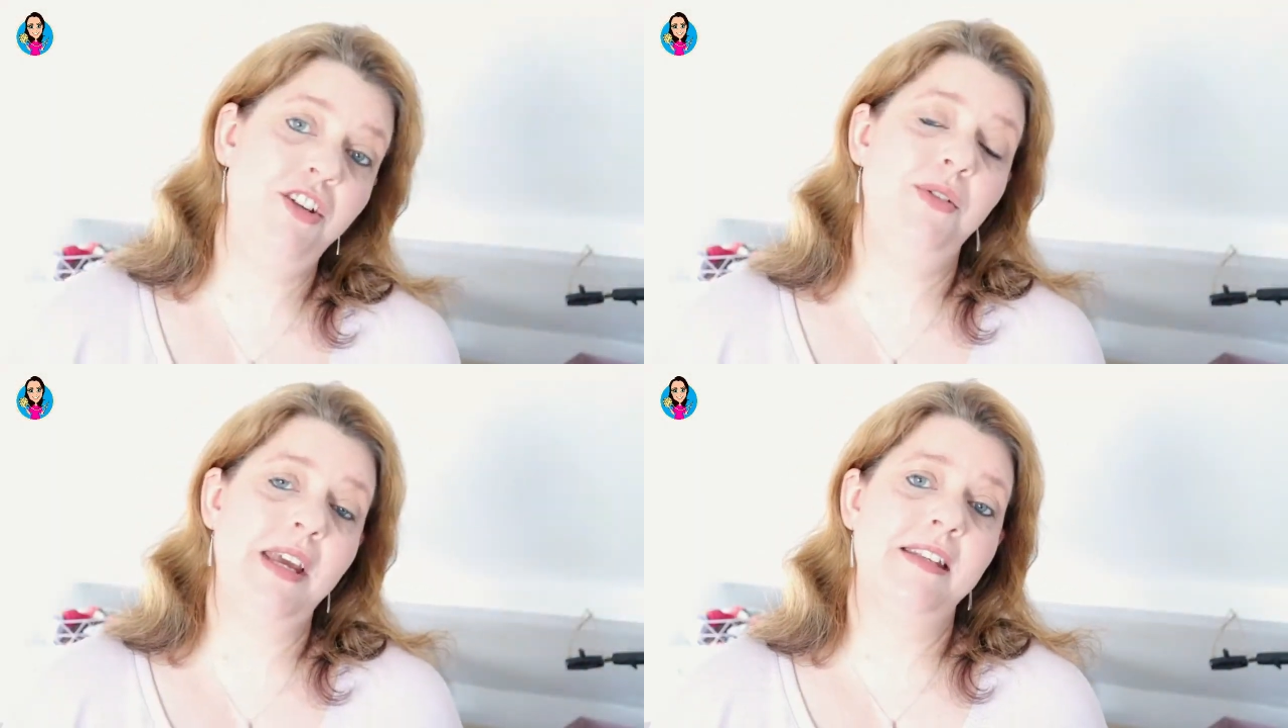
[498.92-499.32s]

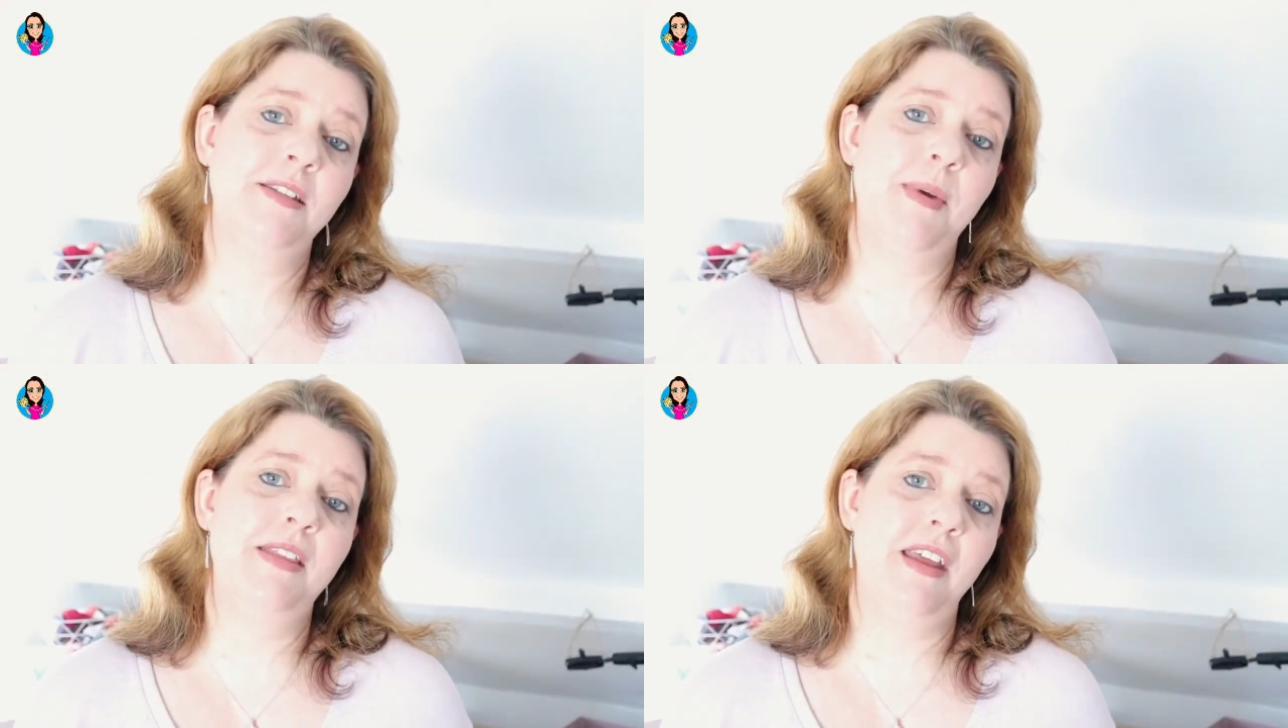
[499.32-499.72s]
new
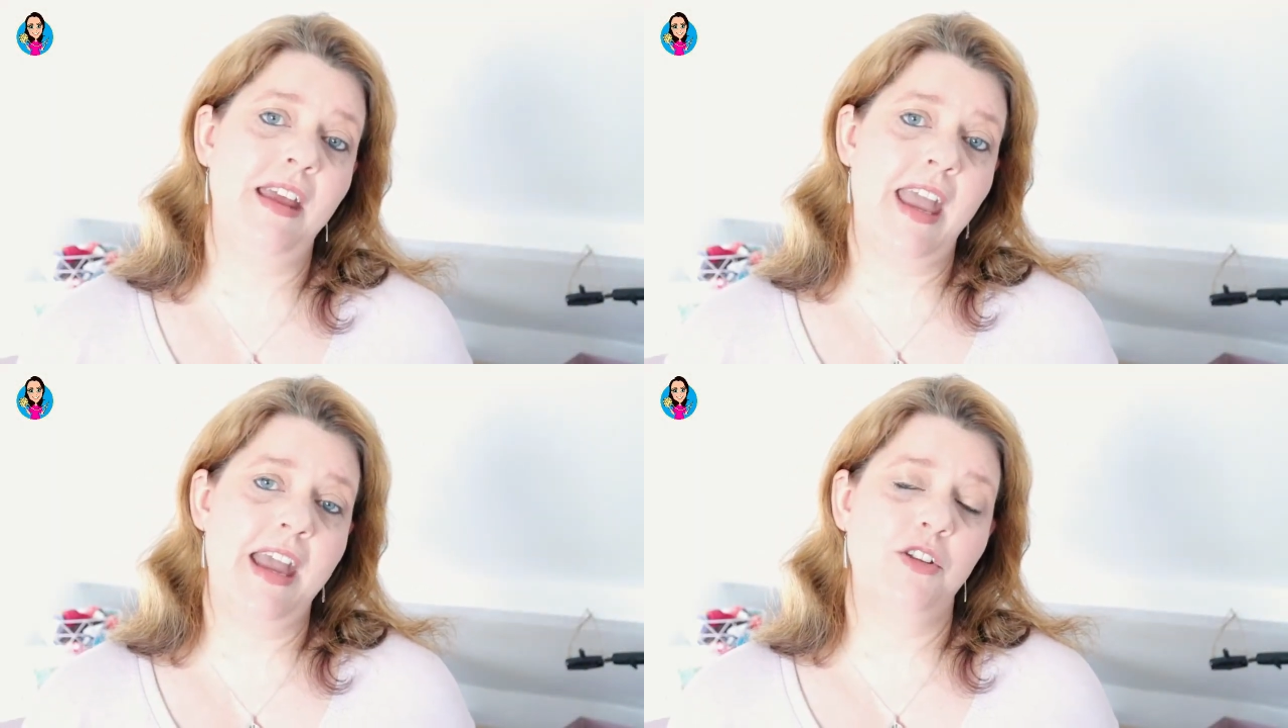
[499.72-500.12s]
desk meant that
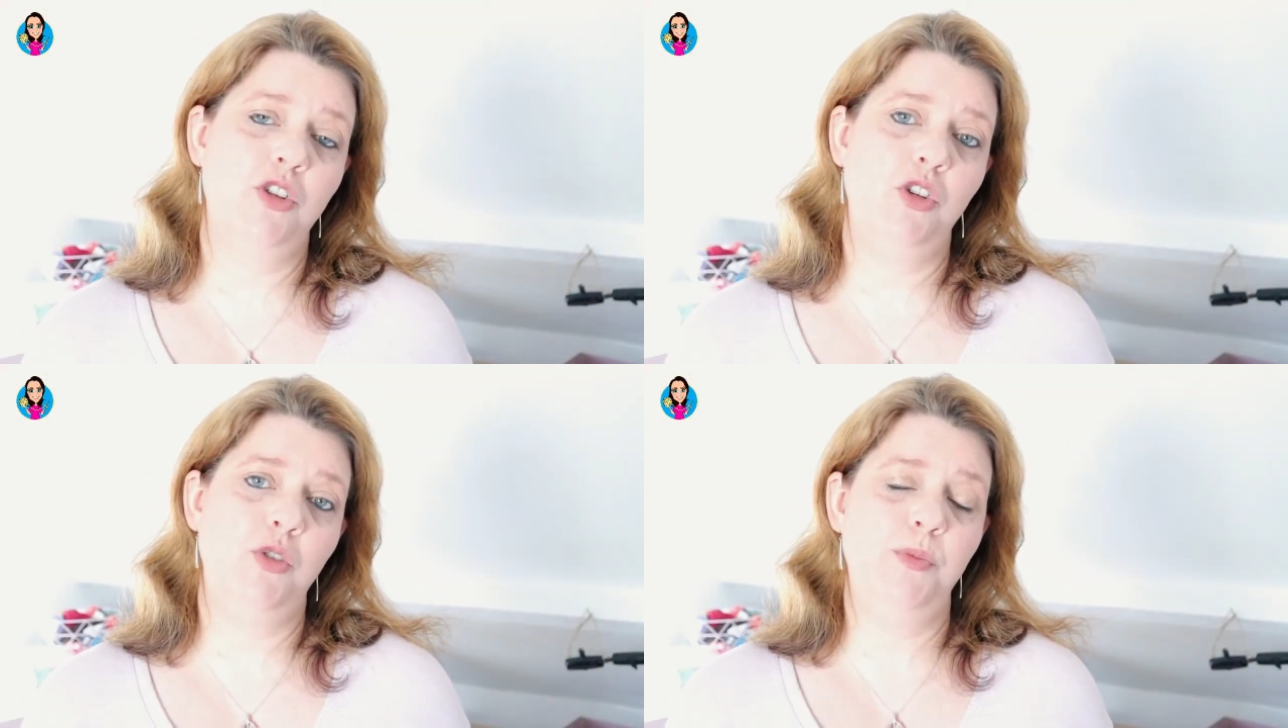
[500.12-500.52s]
I had
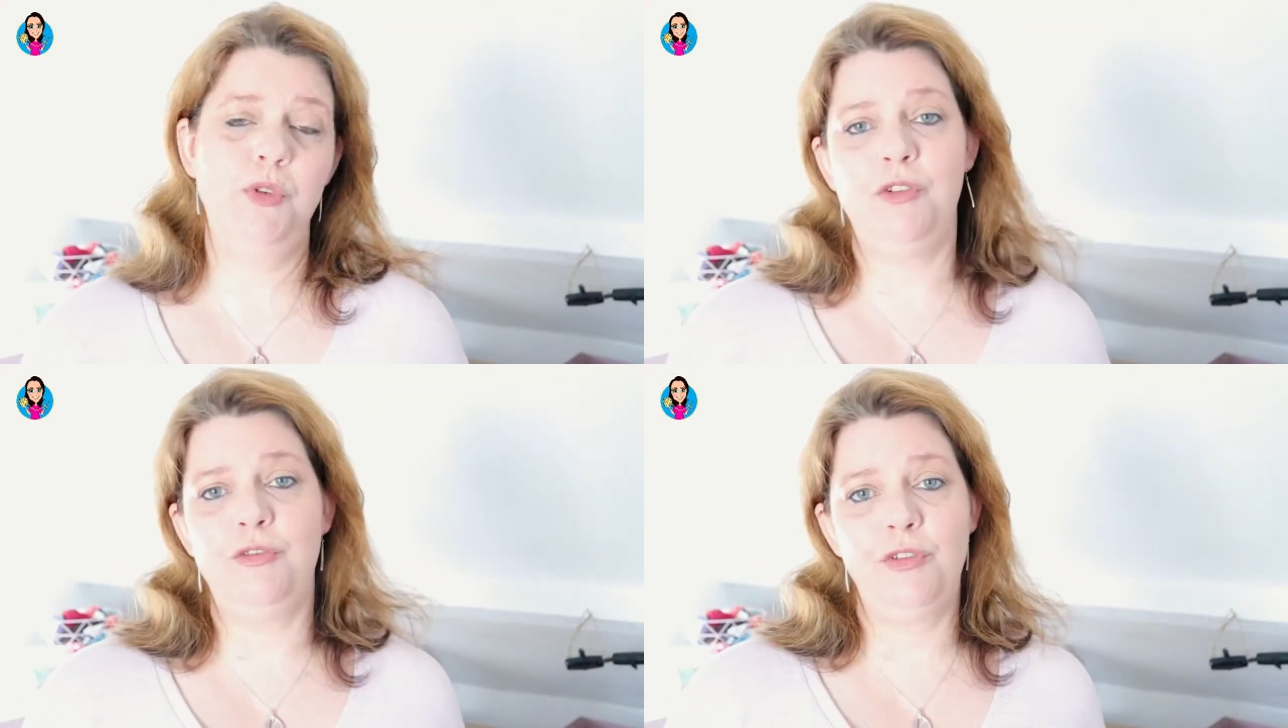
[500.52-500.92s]
to
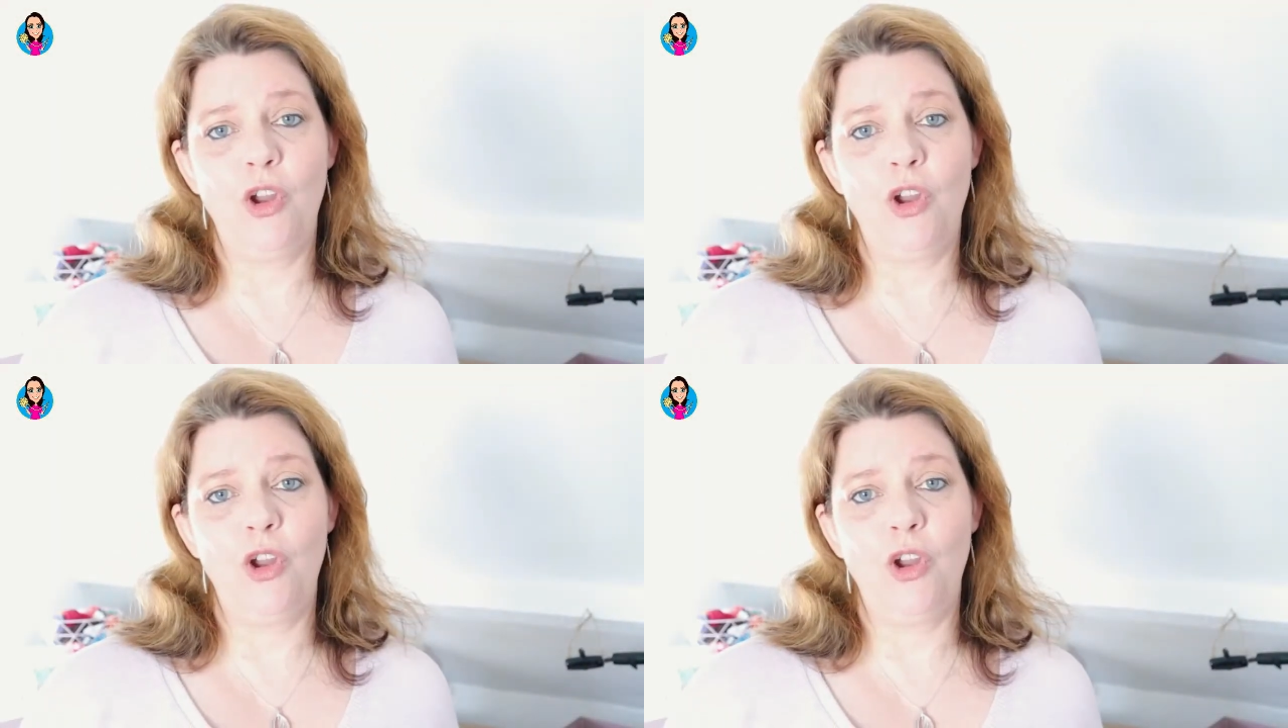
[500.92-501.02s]
move